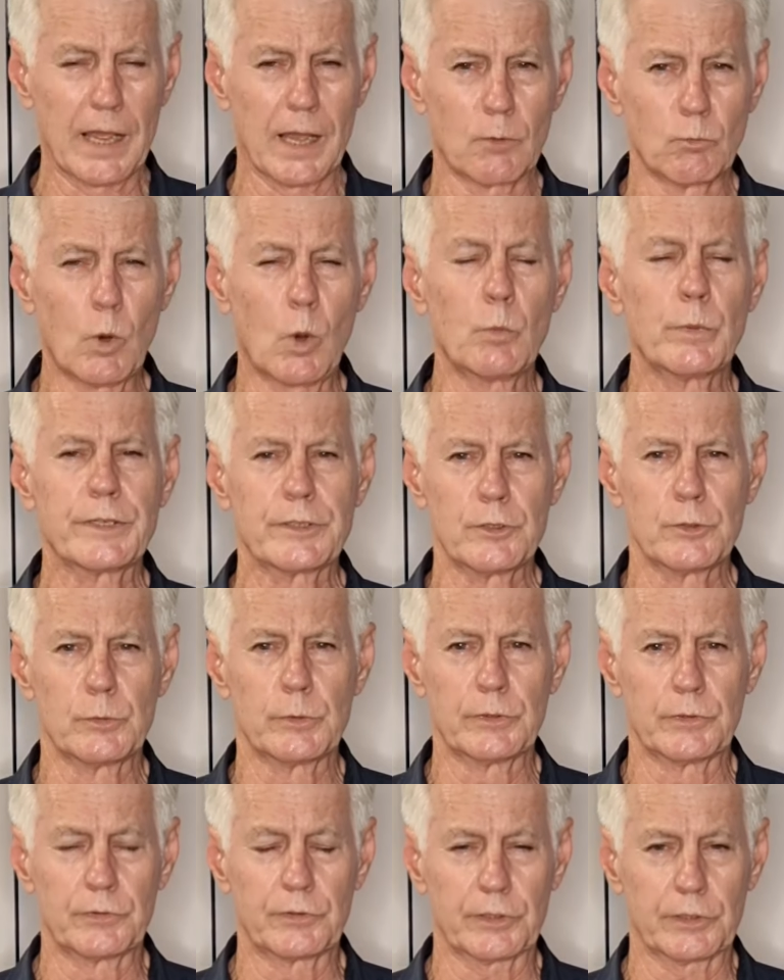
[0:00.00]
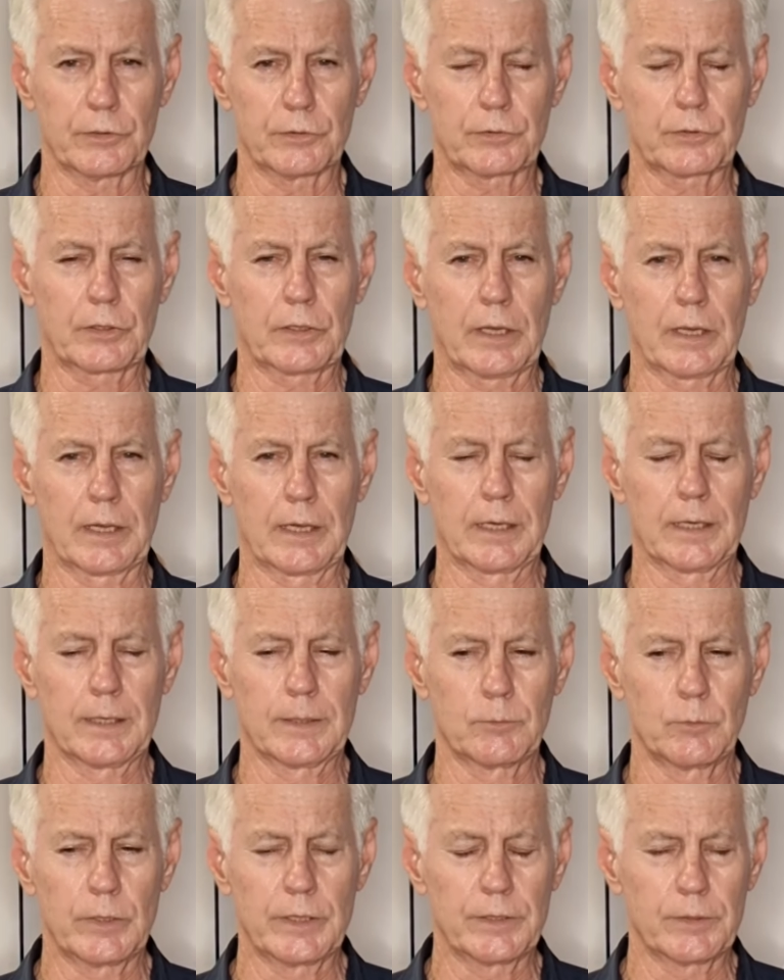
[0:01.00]
what we do is this,
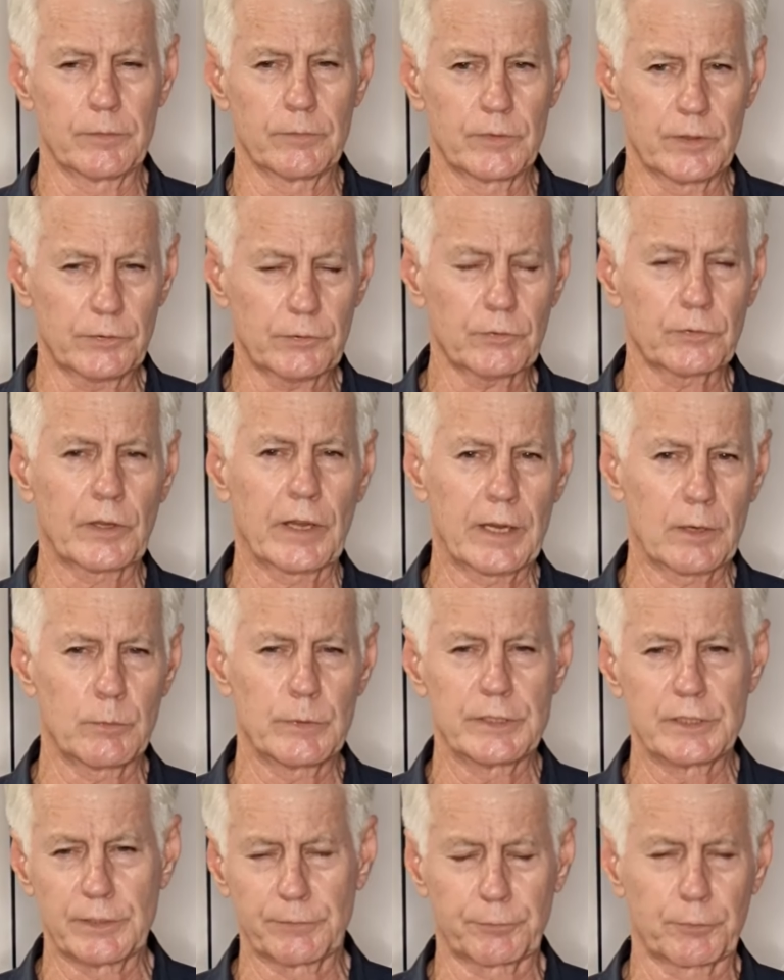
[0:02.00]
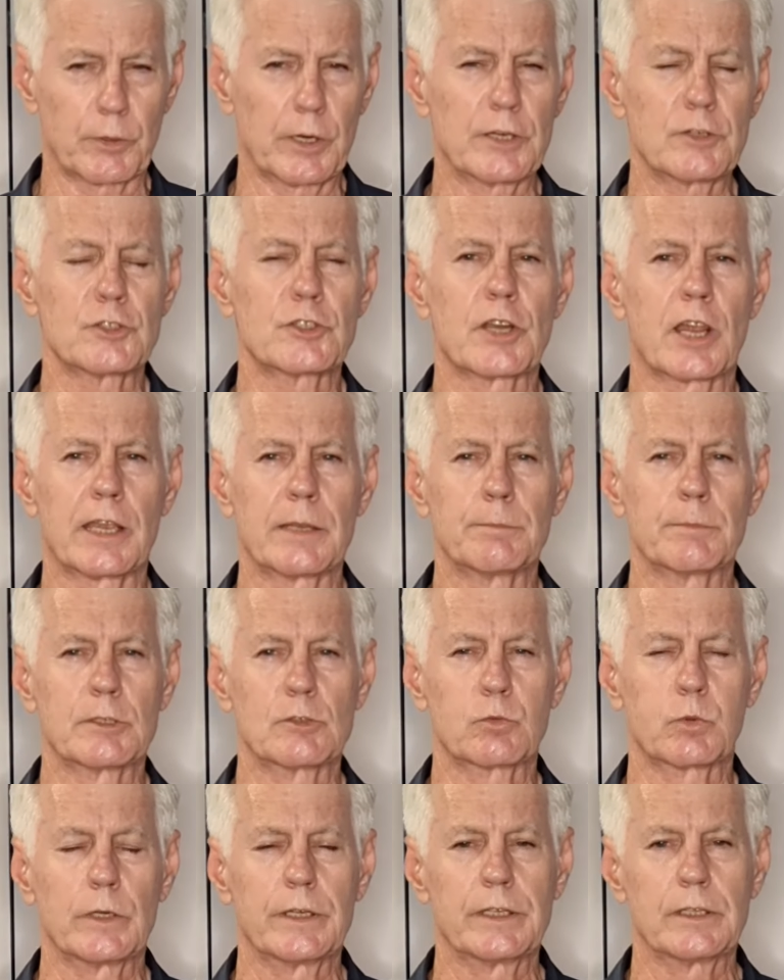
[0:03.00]
this is how we differentiate
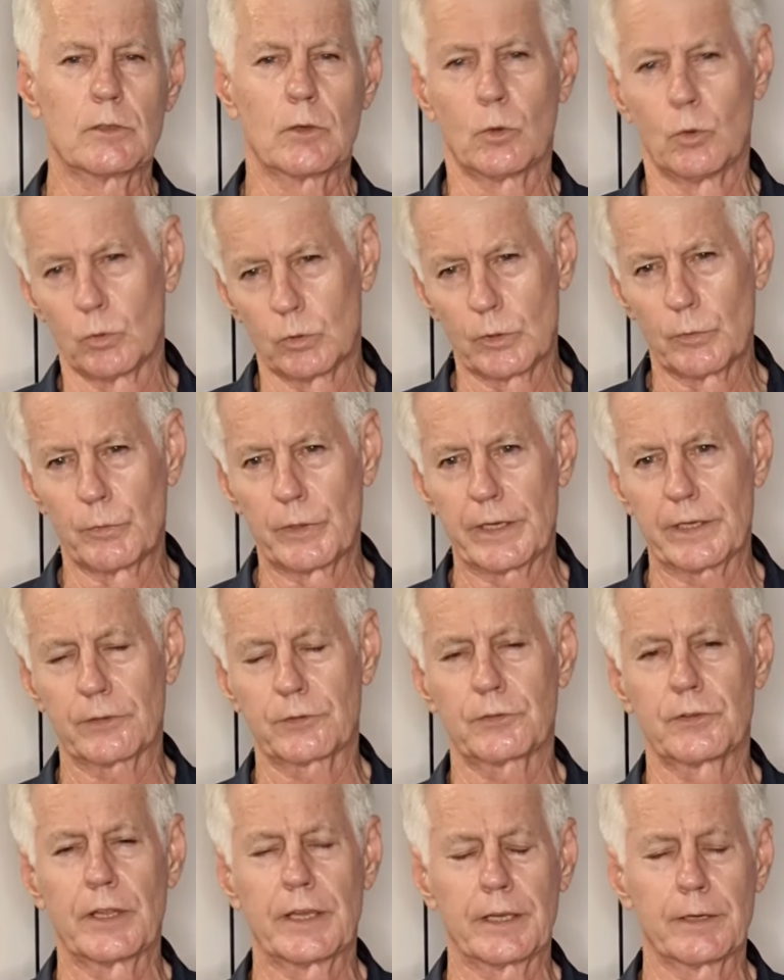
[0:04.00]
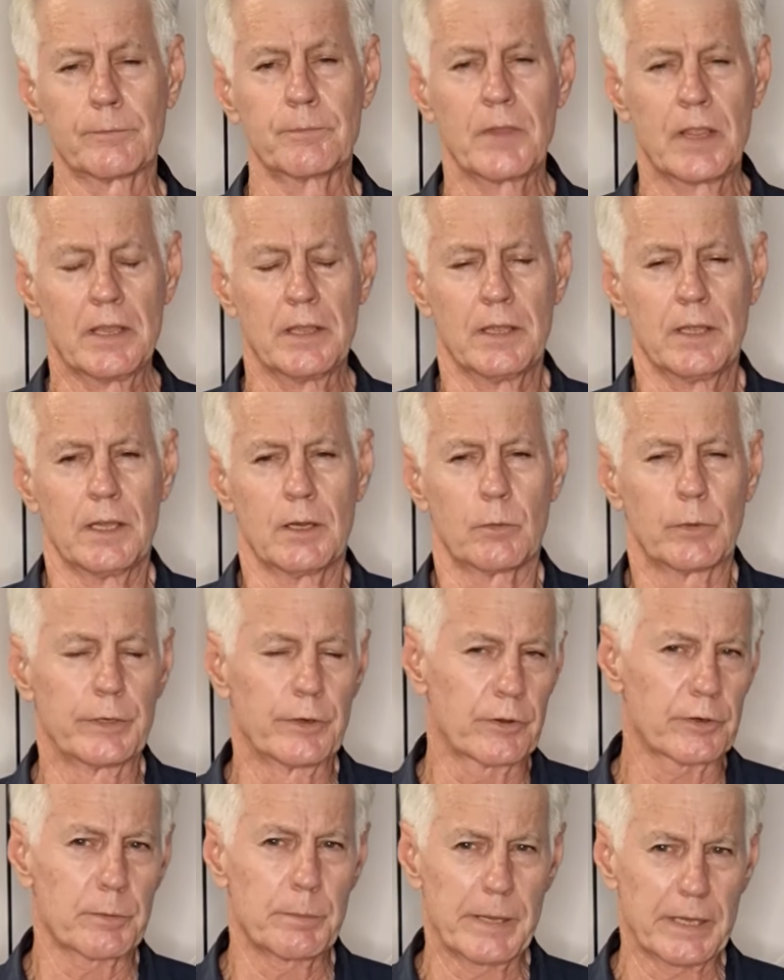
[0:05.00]
between all the rest. Now, we're
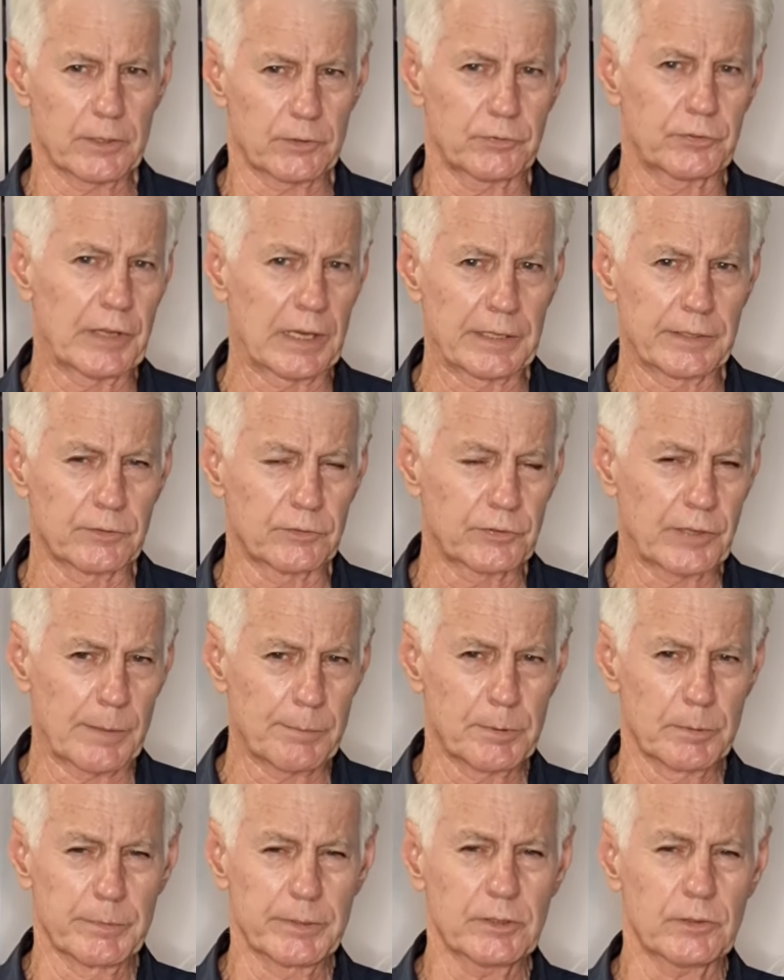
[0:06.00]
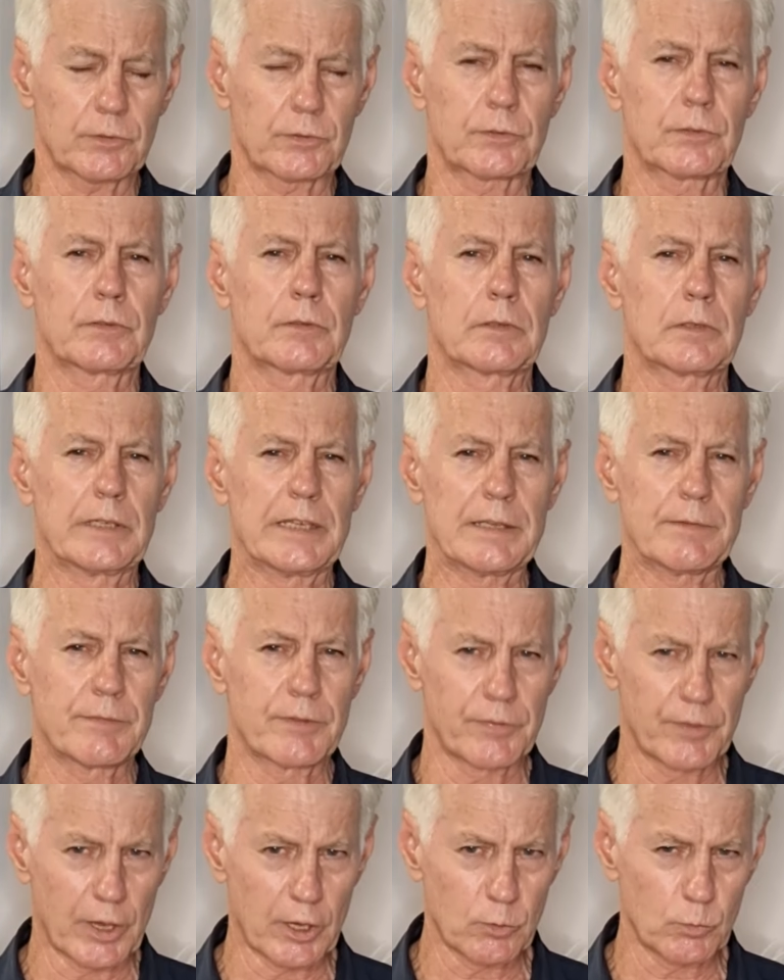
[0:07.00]
not about selling supplements,
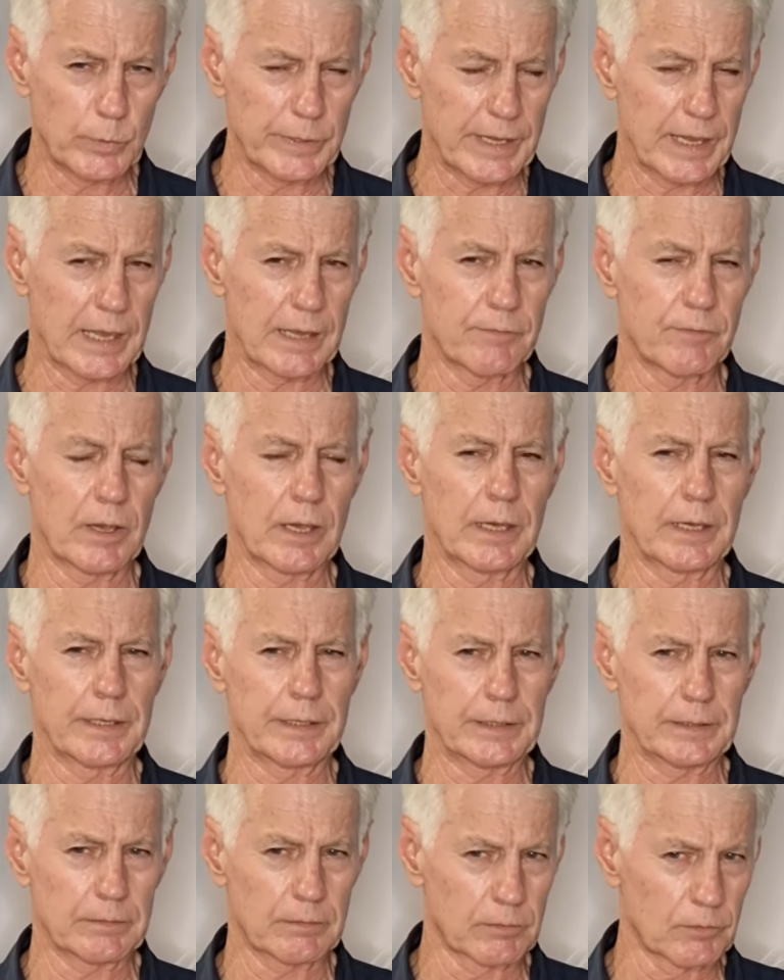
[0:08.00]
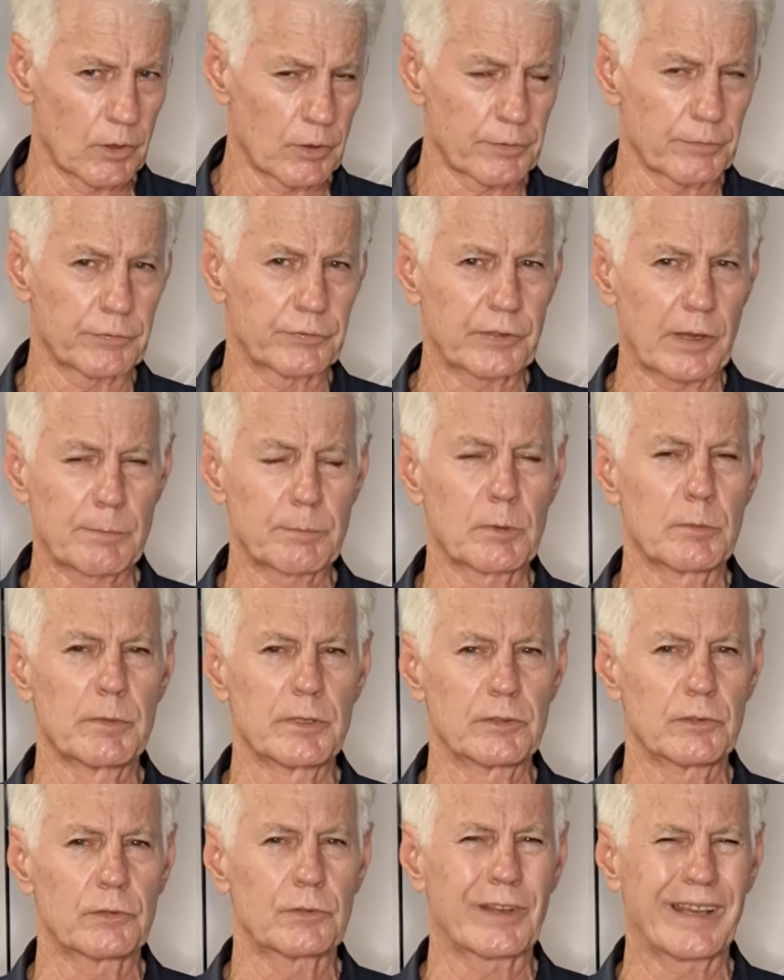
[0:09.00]
even though we have a lot of
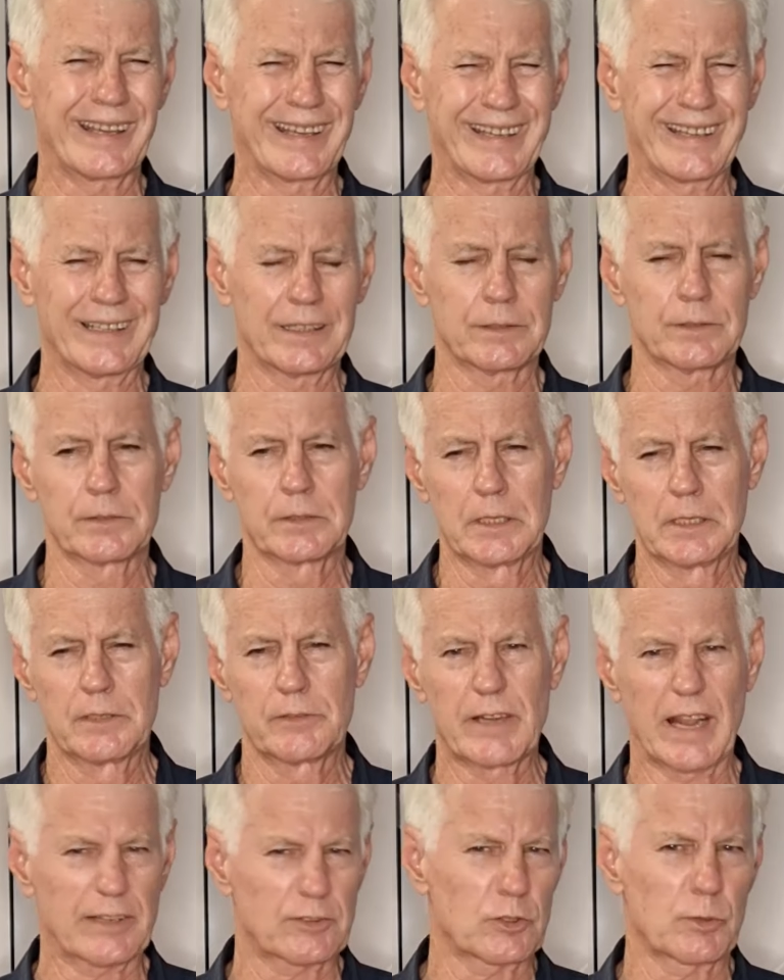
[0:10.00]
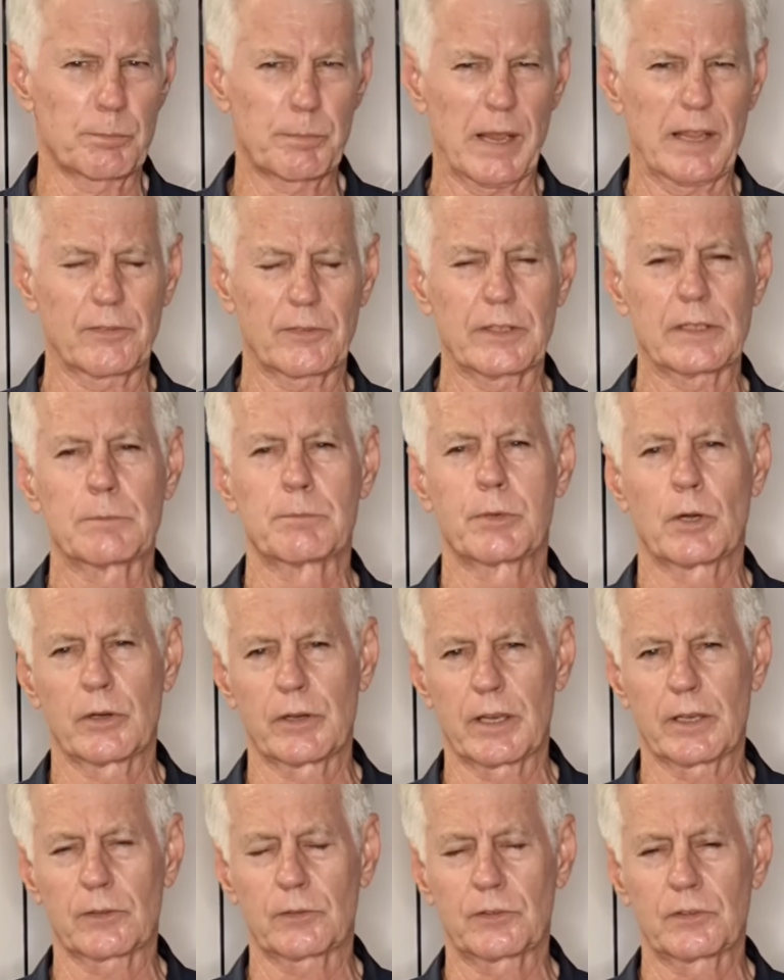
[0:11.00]
supplements and naturopathic
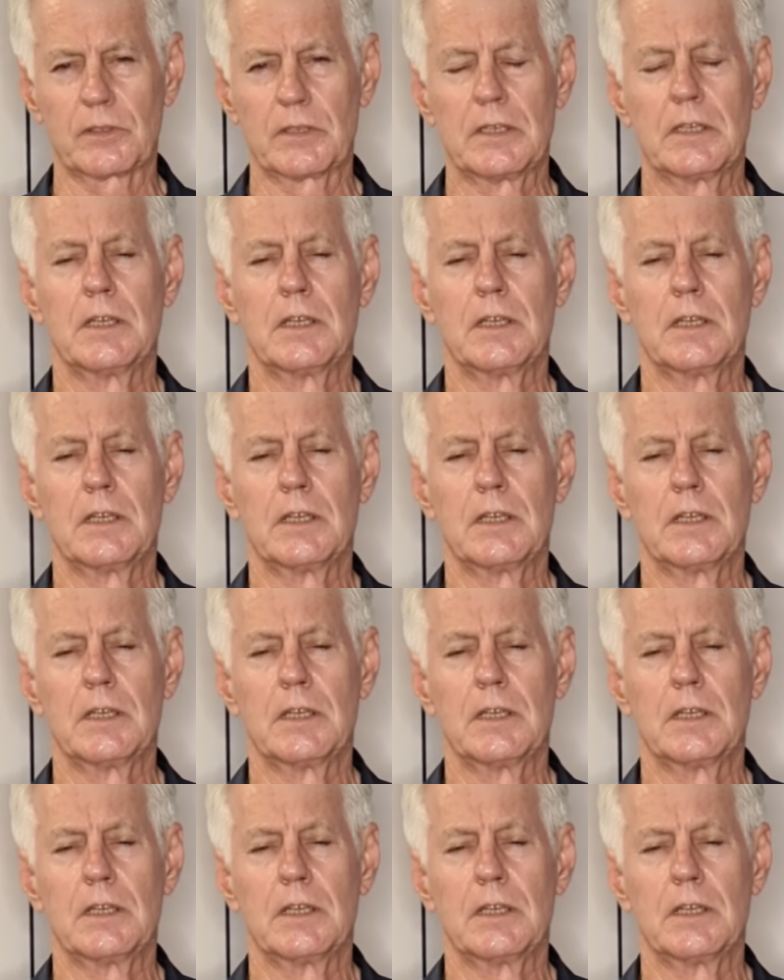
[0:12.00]
products